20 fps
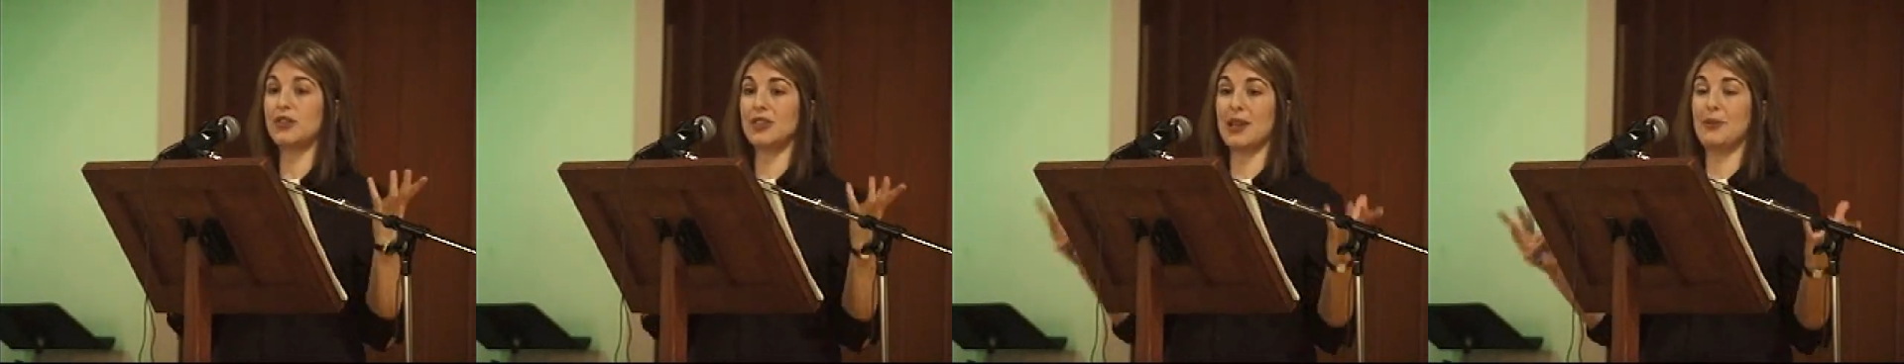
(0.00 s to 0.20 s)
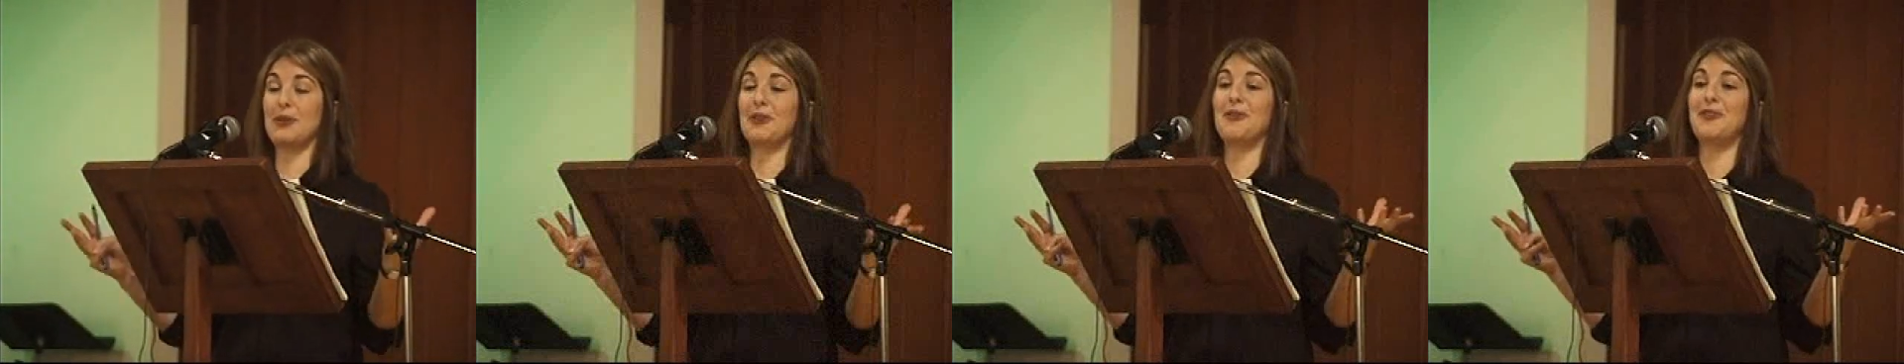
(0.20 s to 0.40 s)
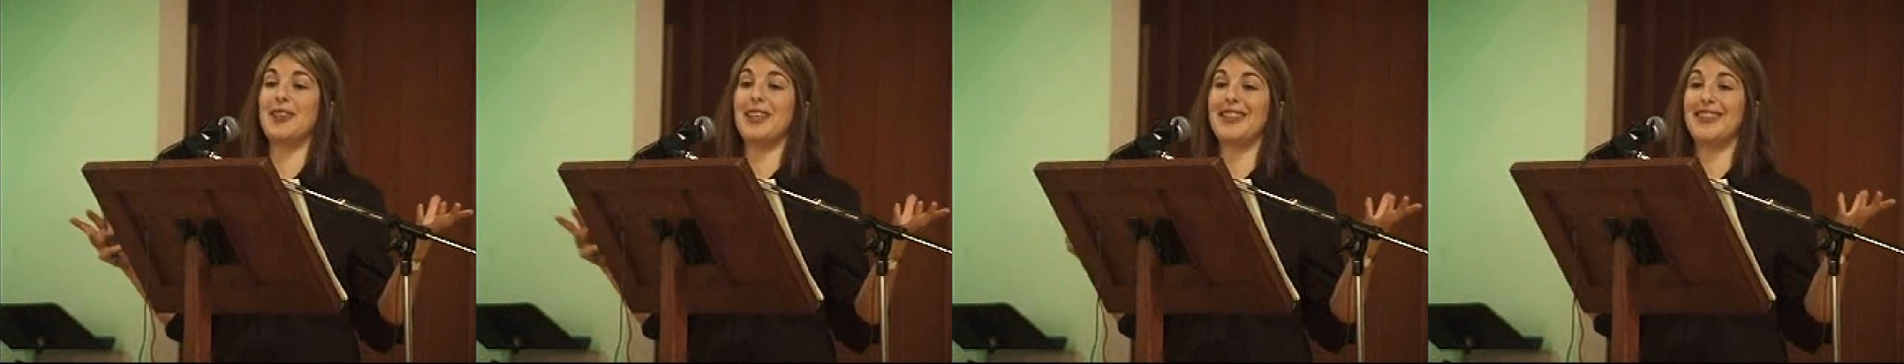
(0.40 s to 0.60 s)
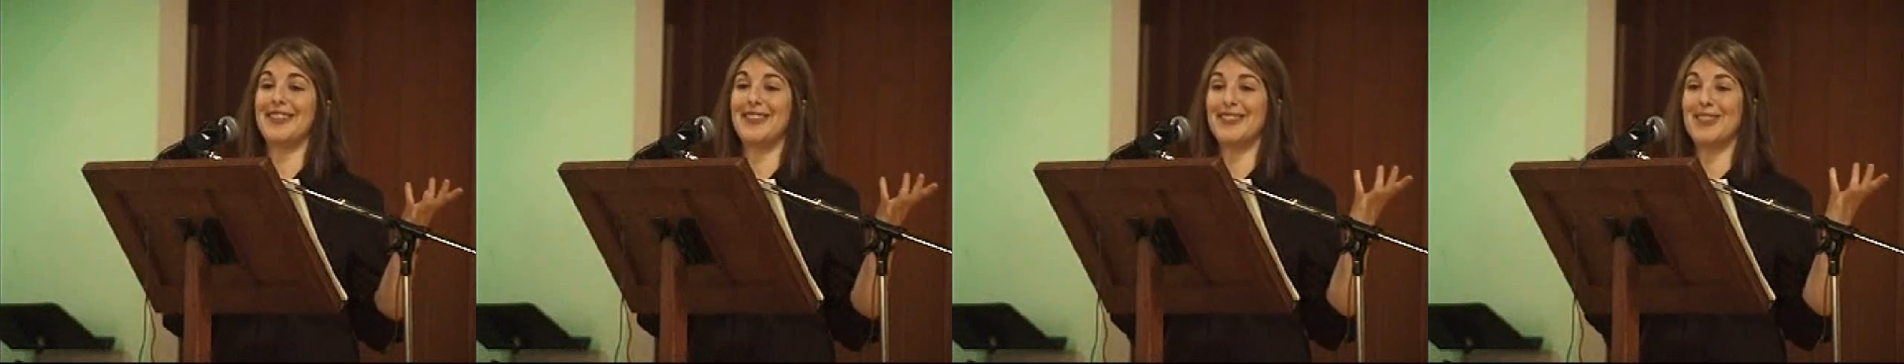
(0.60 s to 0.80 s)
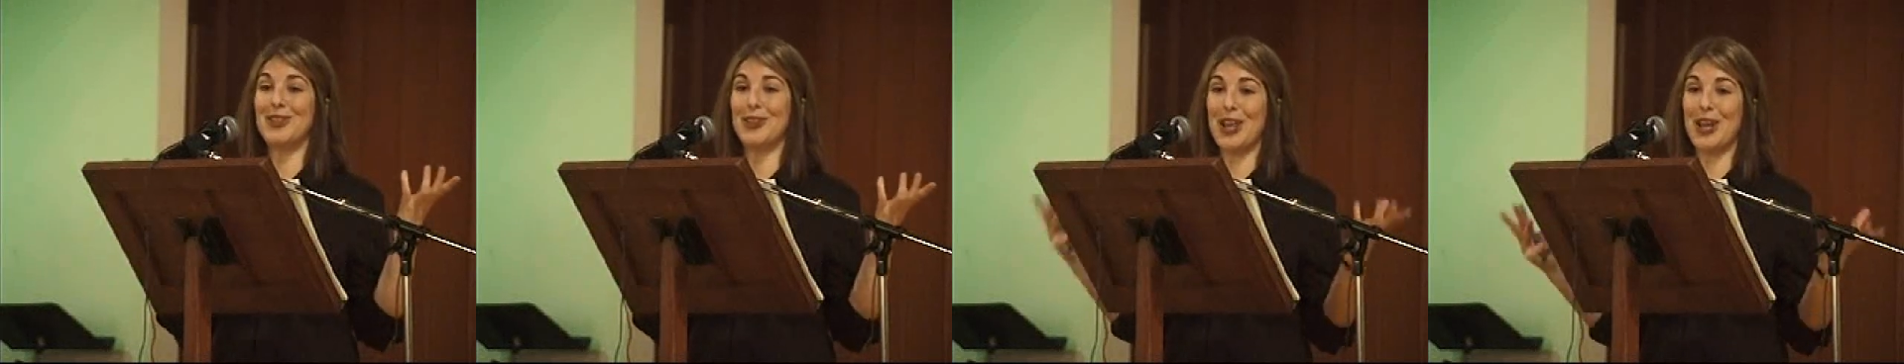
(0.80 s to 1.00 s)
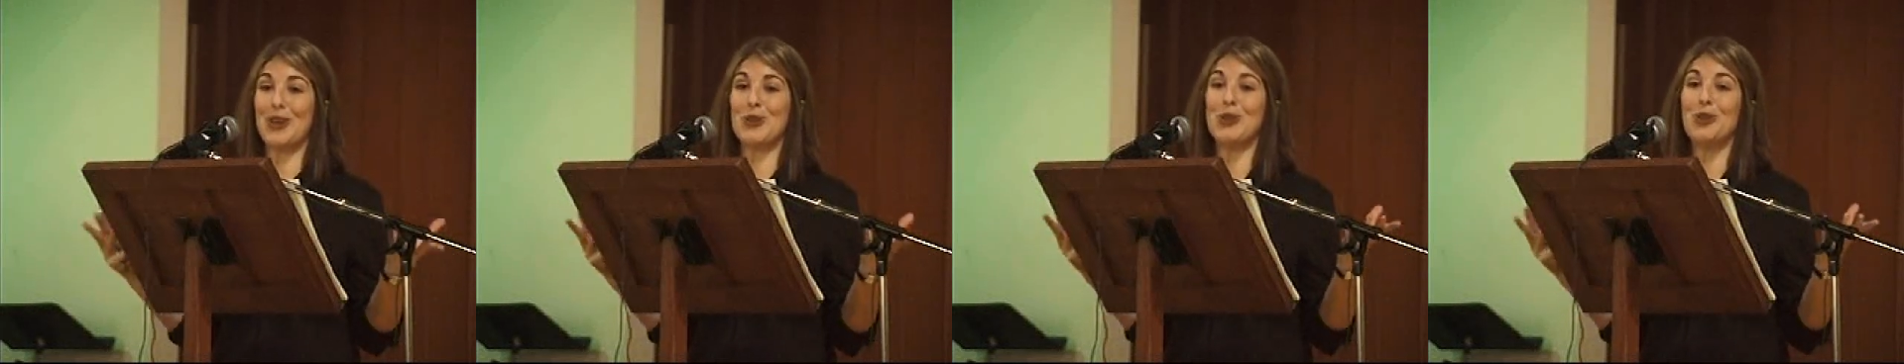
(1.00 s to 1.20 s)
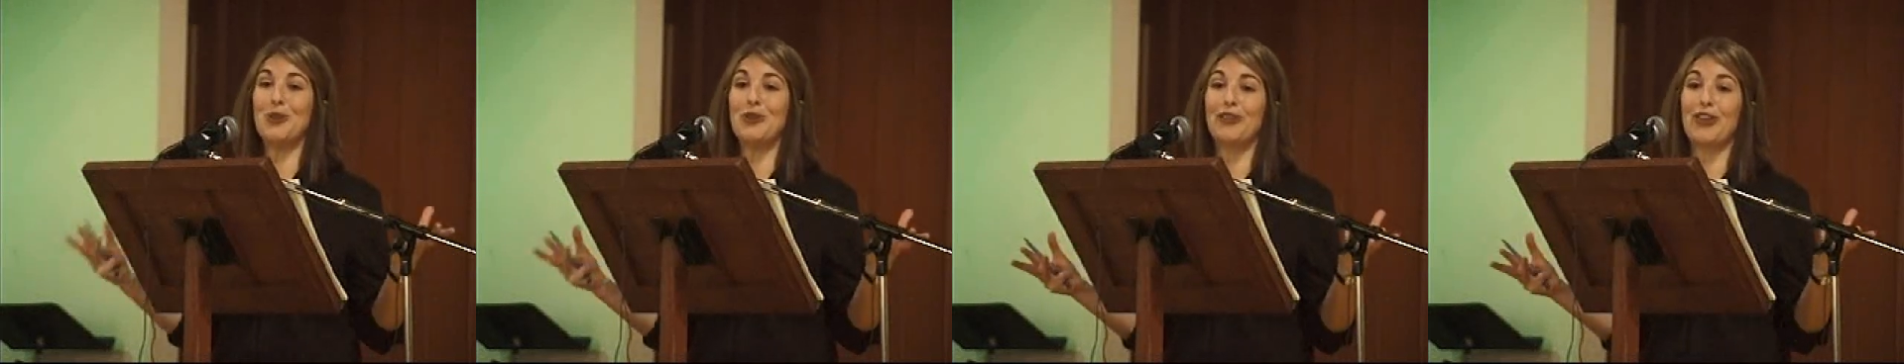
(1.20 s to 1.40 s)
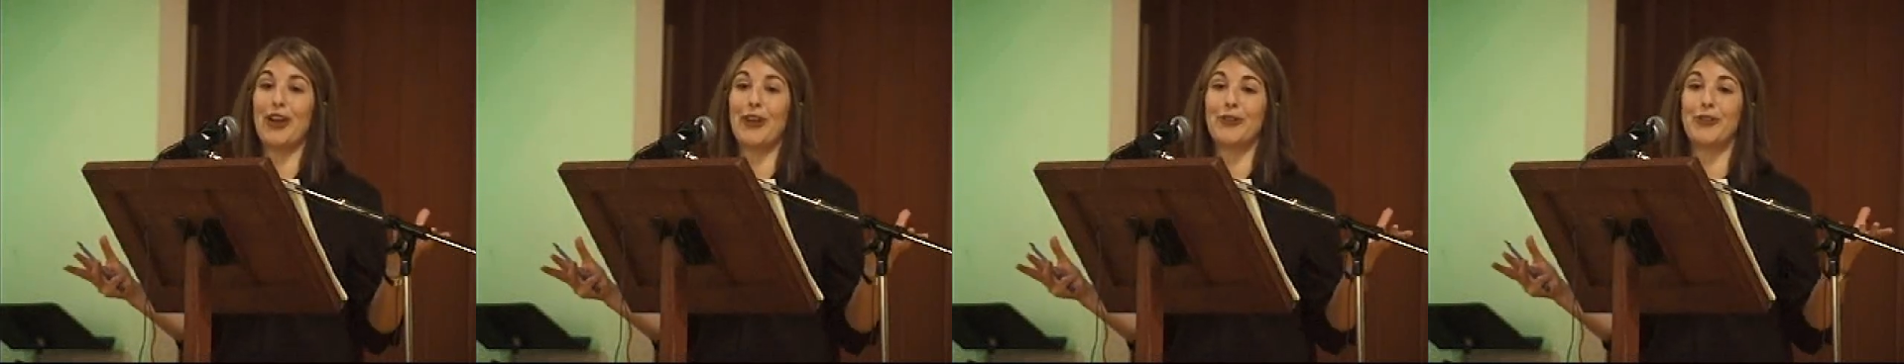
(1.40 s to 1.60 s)
some of their
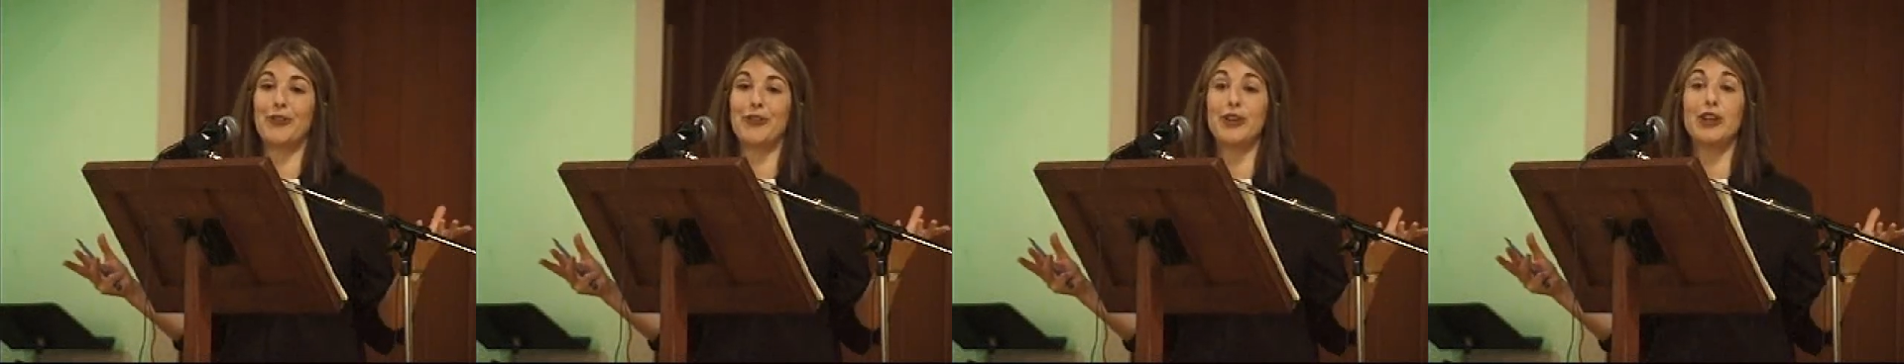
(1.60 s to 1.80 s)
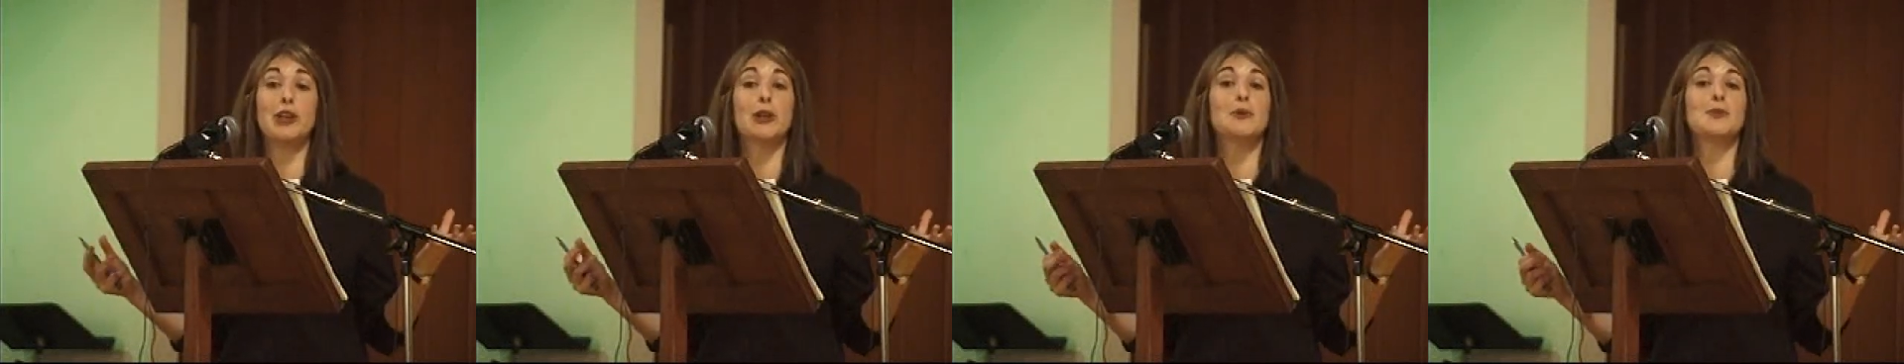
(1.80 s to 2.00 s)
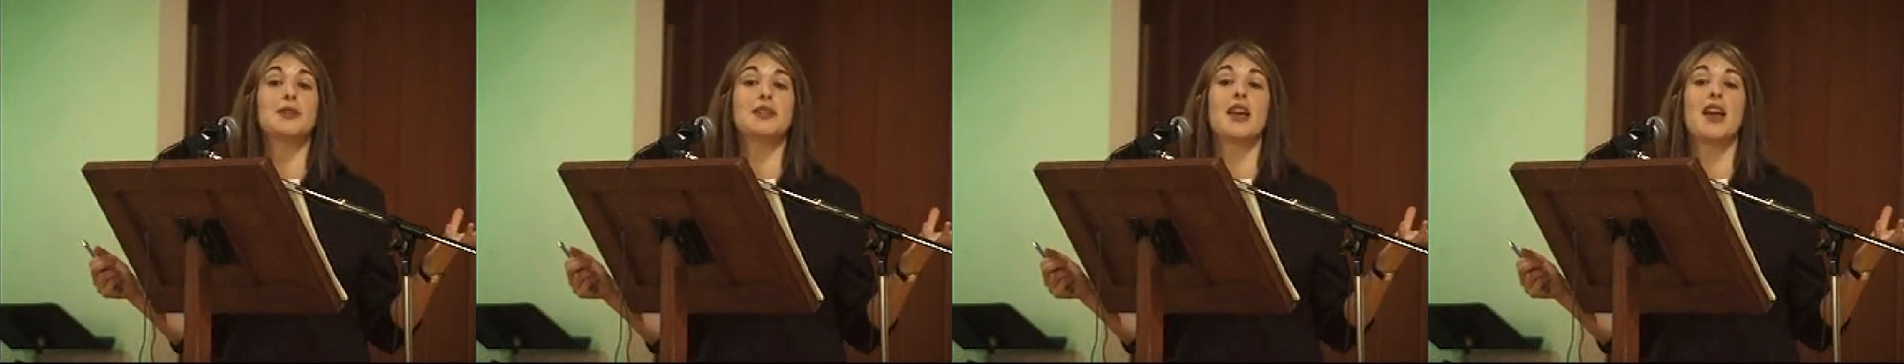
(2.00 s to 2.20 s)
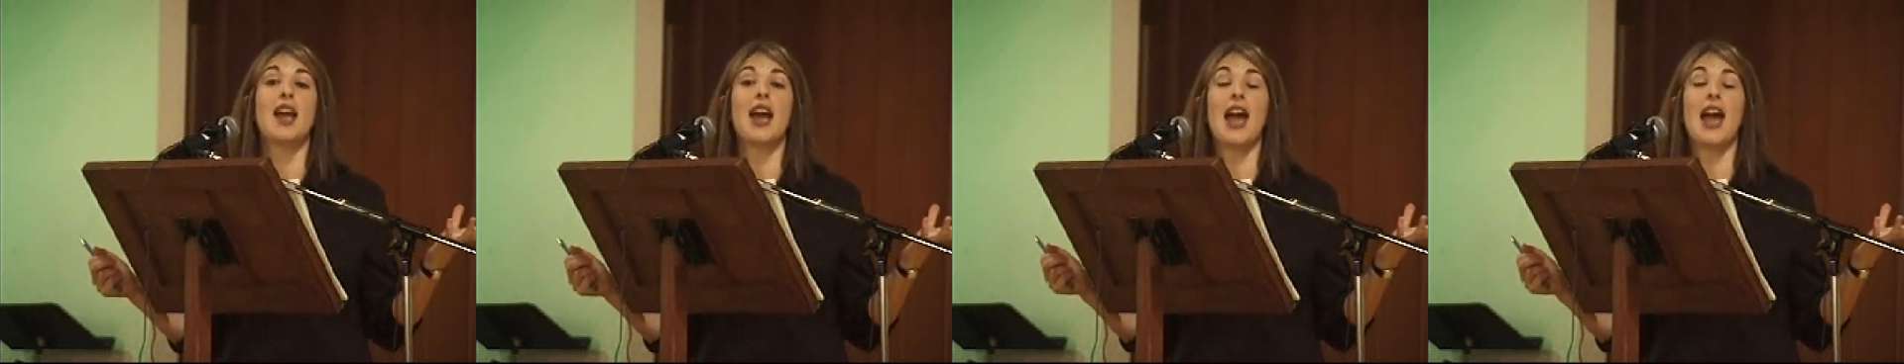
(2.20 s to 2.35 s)
newfound freedoms,